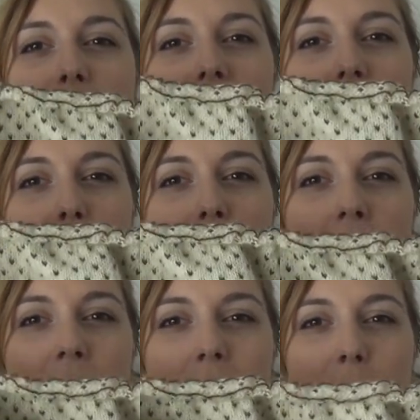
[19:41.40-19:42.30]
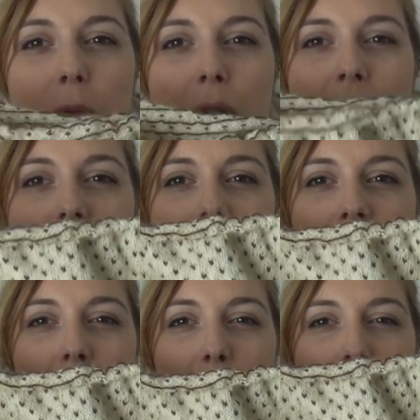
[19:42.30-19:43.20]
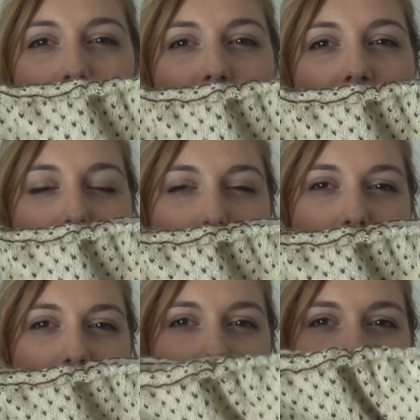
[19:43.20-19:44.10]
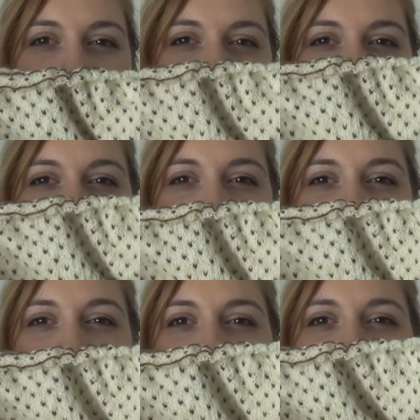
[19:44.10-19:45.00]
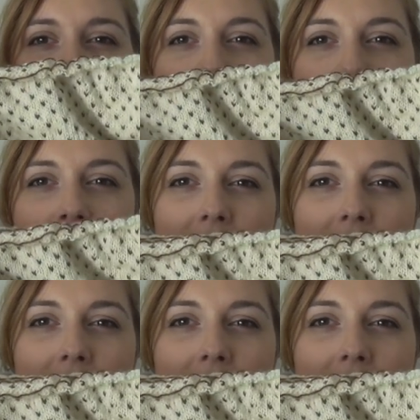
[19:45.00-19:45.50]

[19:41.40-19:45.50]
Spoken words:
quite small now, but I'm quite sure it will fit.